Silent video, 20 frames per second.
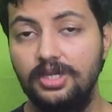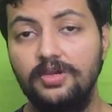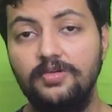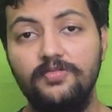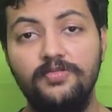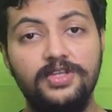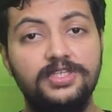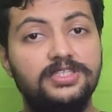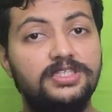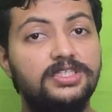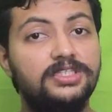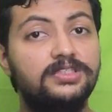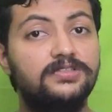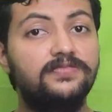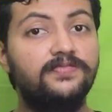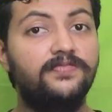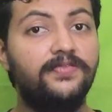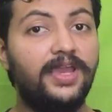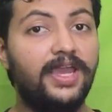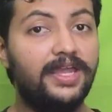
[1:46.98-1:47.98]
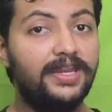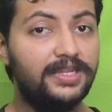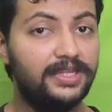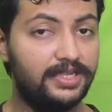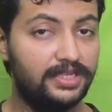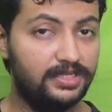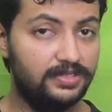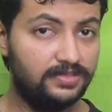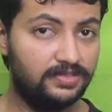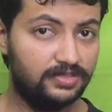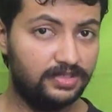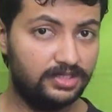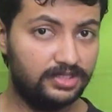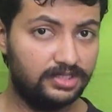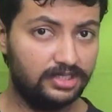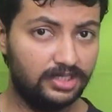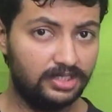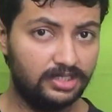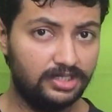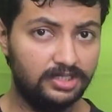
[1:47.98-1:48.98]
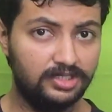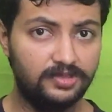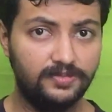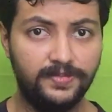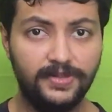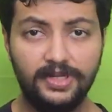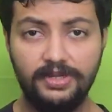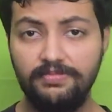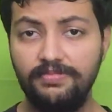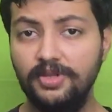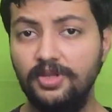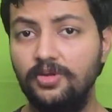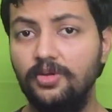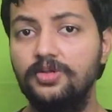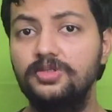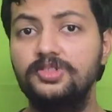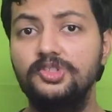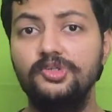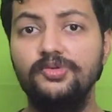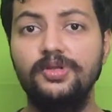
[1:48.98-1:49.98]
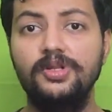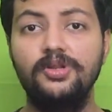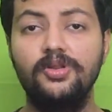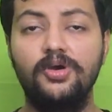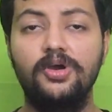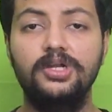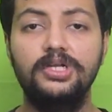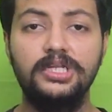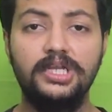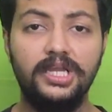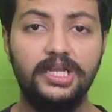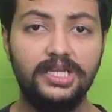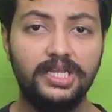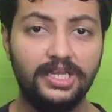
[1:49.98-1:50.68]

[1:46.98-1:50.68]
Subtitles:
which is very interesting display because you will not get